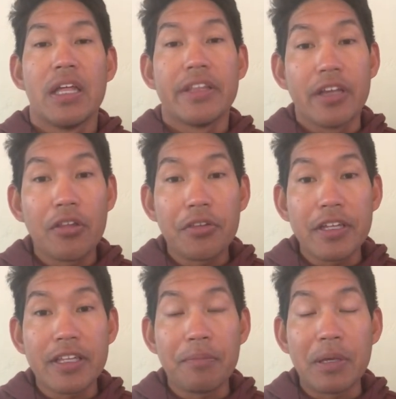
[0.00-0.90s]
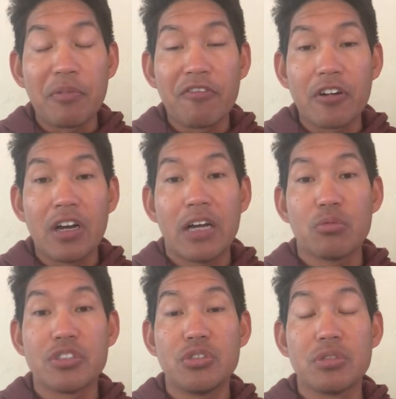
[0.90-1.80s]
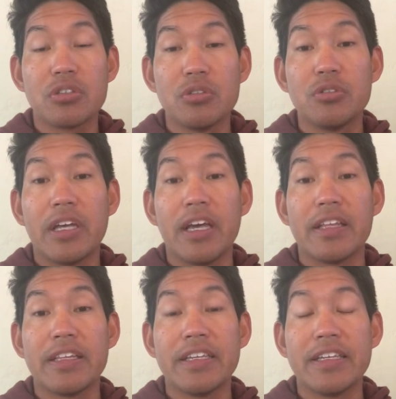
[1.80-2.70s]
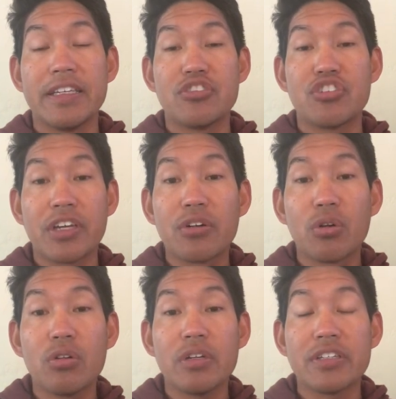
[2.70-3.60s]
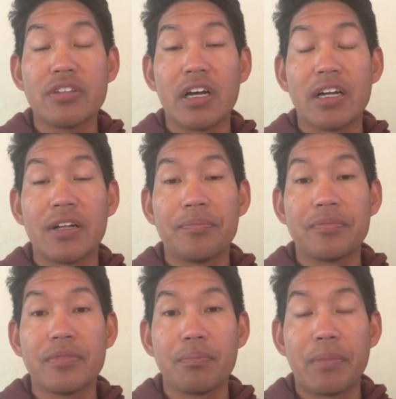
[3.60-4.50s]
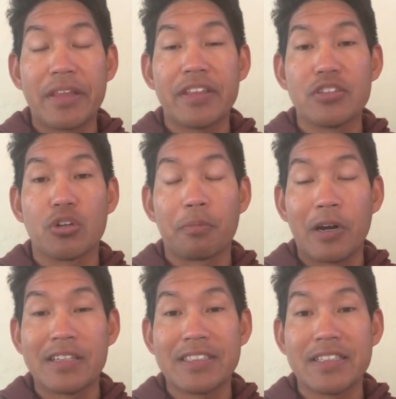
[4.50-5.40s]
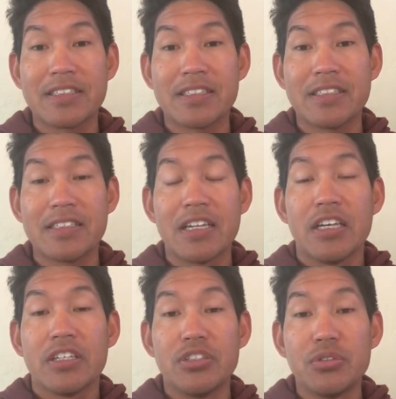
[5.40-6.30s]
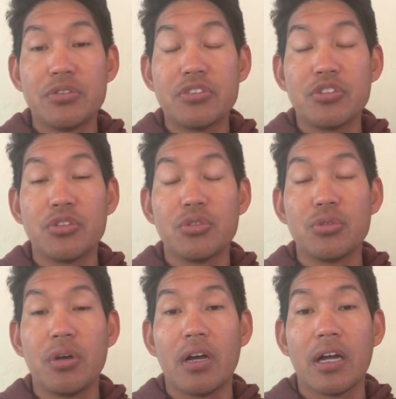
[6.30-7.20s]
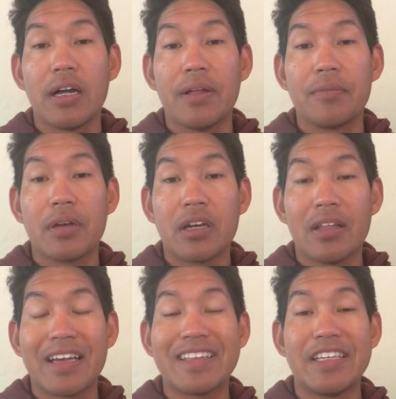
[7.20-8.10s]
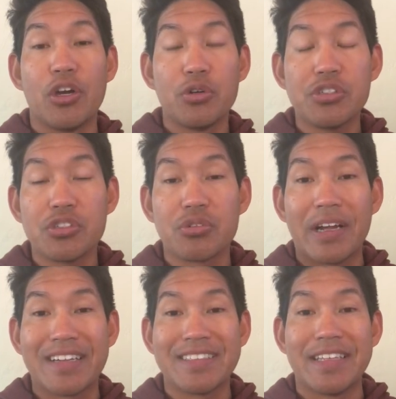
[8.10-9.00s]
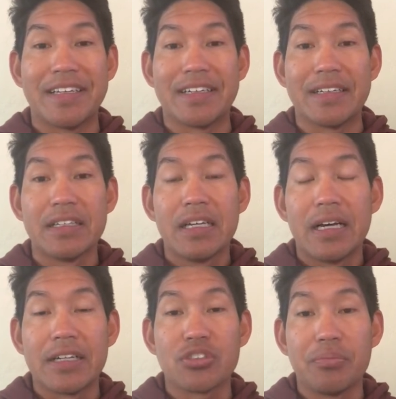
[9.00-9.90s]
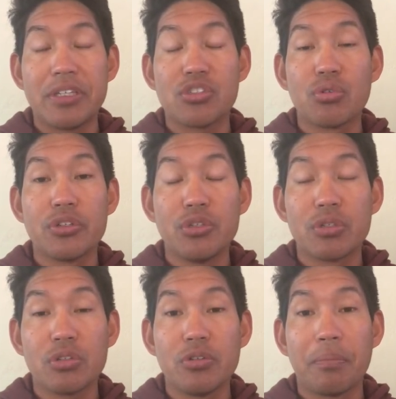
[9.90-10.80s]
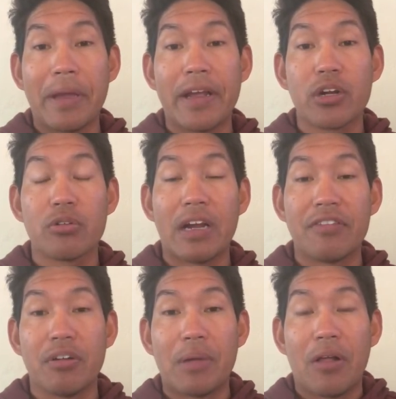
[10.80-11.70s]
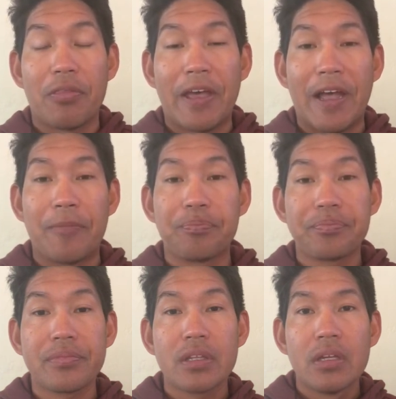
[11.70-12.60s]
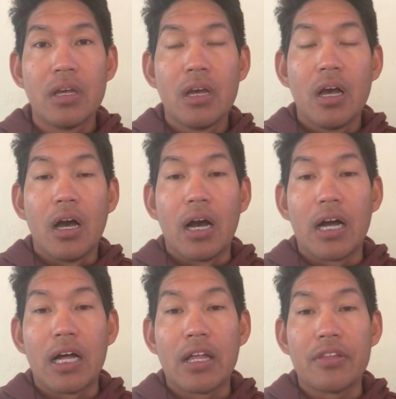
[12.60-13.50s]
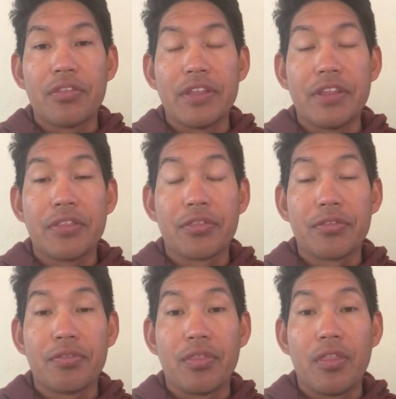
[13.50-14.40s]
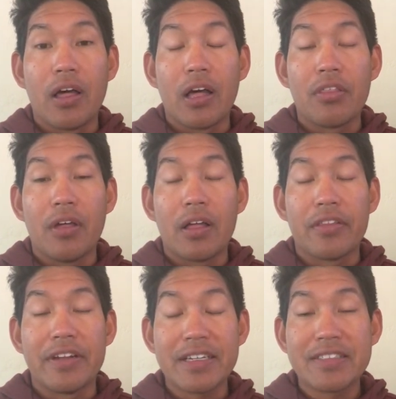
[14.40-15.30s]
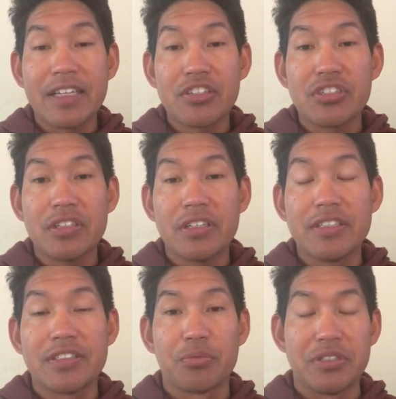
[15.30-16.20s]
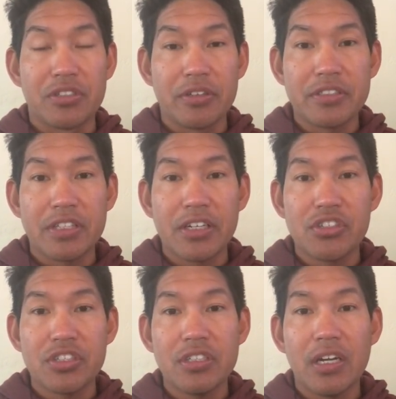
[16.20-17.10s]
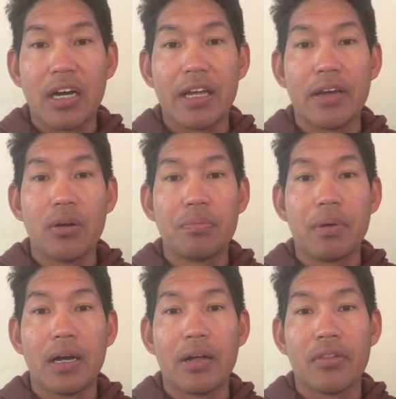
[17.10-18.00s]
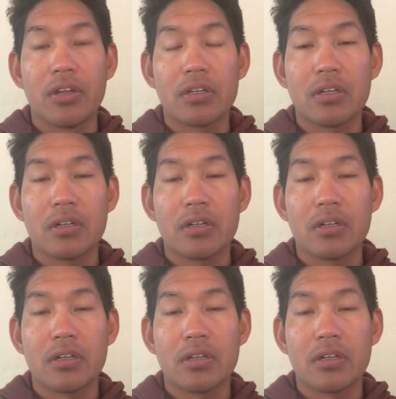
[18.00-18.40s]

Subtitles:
The other thing that people forgot was to include the general methods or processes used to collect the ocean tracks data. So make sure you include a paragraph about that. The next section is the results section. I hope the